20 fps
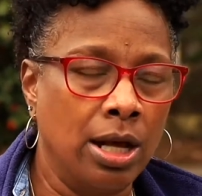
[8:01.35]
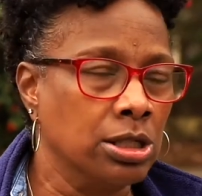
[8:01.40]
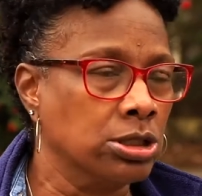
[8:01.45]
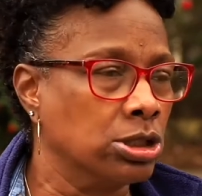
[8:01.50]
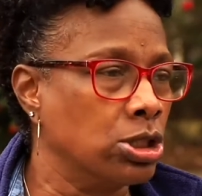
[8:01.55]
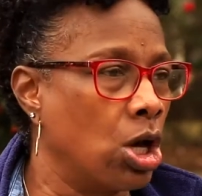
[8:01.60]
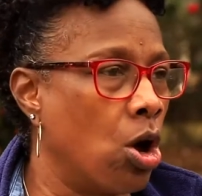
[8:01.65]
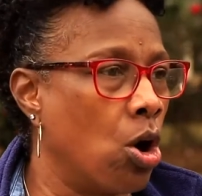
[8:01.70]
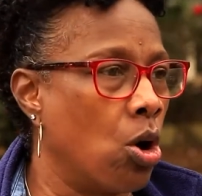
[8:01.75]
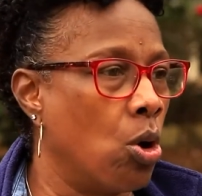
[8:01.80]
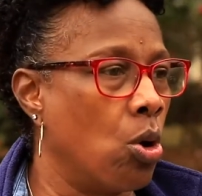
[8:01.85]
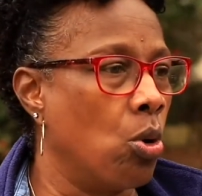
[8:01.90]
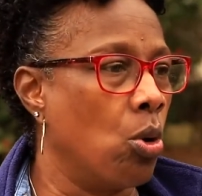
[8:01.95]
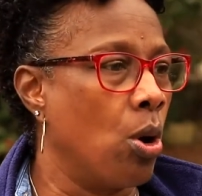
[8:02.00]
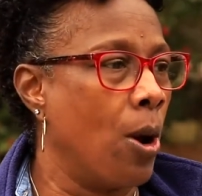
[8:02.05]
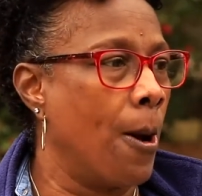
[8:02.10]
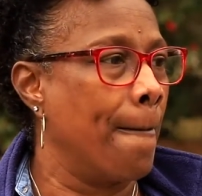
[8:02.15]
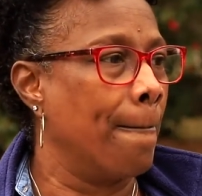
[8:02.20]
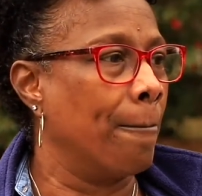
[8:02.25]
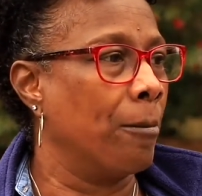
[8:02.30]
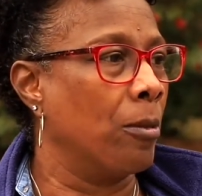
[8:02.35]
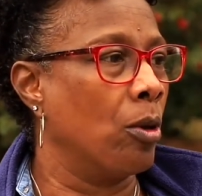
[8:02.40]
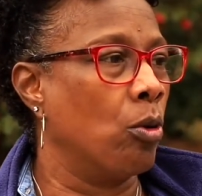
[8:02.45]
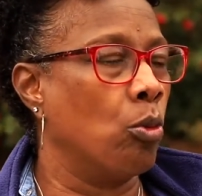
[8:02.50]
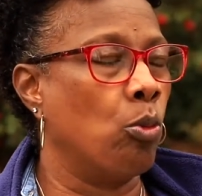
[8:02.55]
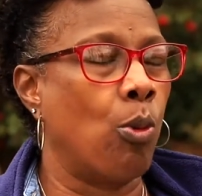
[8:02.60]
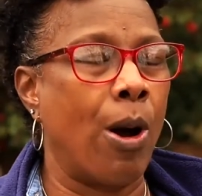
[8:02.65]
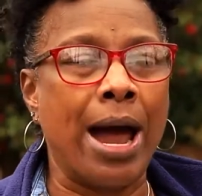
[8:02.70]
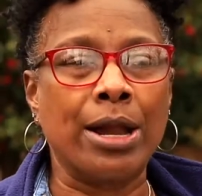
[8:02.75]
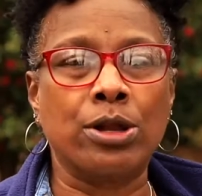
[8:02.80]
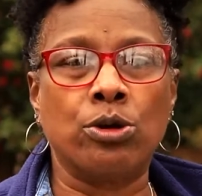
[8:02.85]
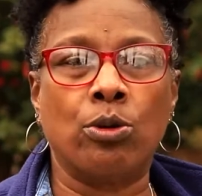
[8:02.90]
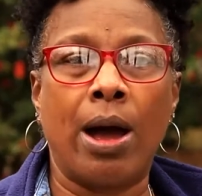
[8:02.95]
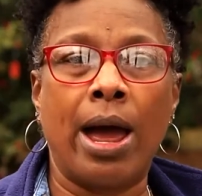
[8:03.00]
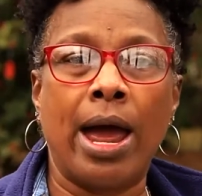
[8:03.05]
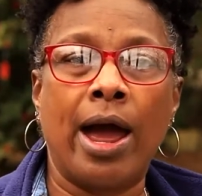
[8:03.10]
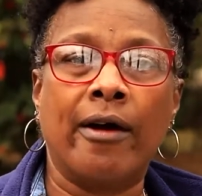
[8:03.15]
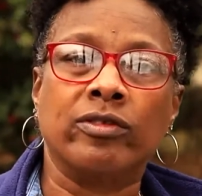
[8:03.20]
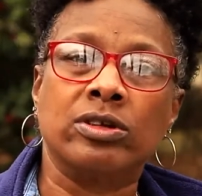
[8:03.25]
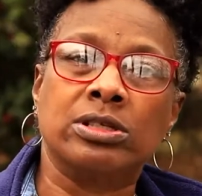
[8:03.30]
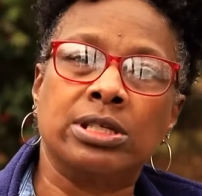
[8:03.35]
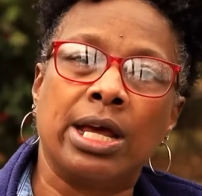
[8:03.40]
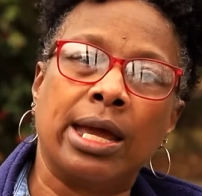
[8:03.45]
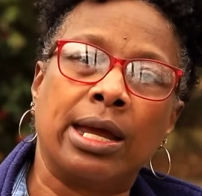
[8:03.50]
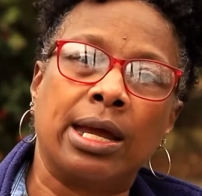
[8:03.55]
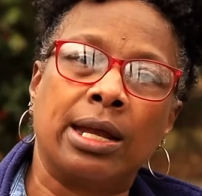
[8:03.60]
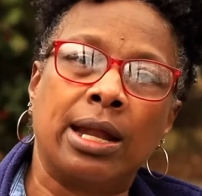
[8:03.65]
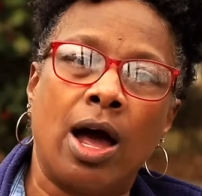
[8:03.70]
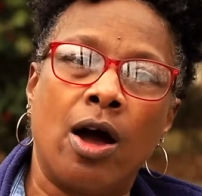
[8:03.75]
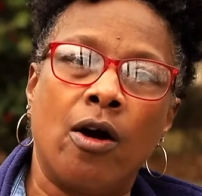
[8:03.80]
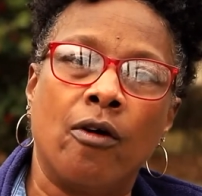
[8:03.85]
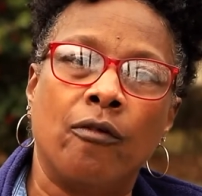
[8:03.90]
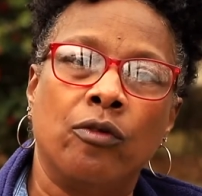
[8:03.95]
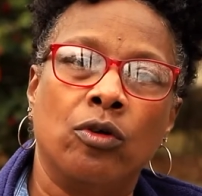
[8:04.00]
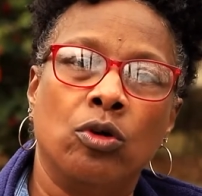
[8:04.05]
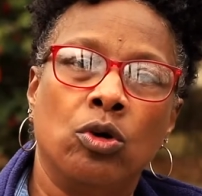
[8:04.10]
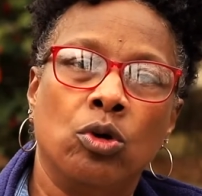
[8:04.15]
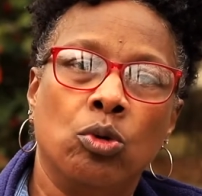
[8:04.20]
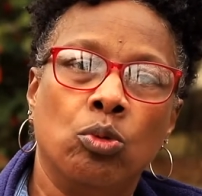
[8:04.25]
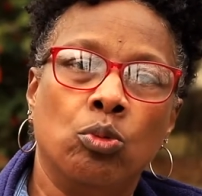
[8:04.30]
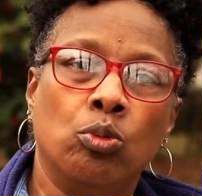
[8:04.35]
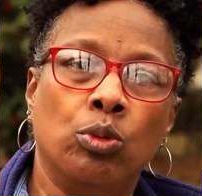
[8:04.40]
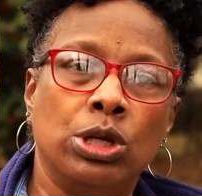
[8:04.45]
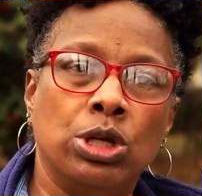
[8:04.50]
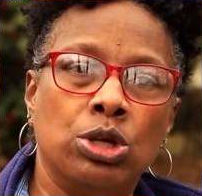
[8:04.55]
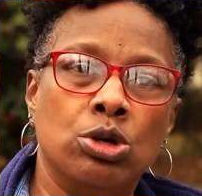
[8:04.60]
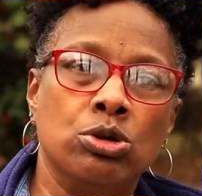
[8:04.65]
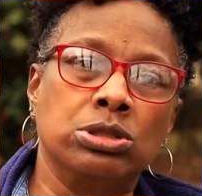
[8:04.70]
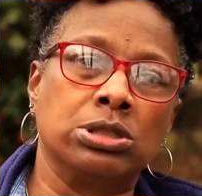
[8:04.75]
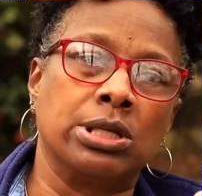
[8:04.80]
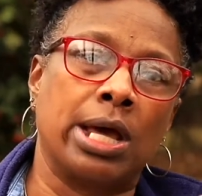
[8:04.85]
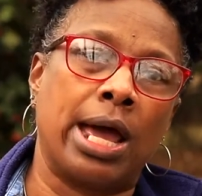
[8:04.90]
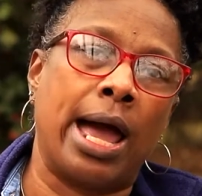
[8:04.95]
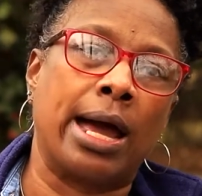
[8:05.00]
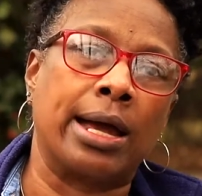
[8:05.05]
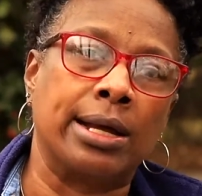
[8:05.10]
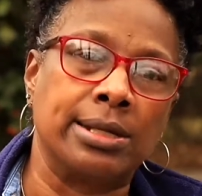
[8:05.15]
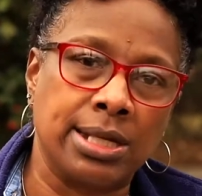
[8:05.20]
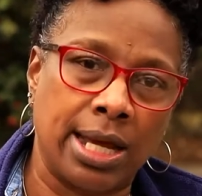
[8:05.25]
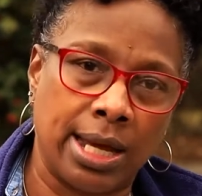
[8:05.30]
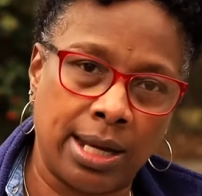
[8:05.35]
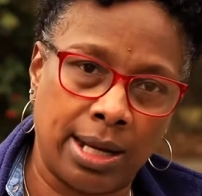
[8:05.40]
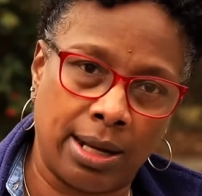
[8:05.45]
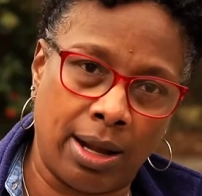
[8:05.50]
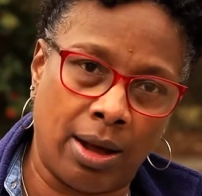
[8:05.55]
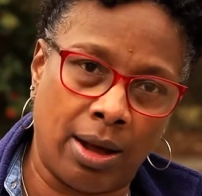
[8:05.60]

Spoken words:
So why do I have to take it off when you say I can take it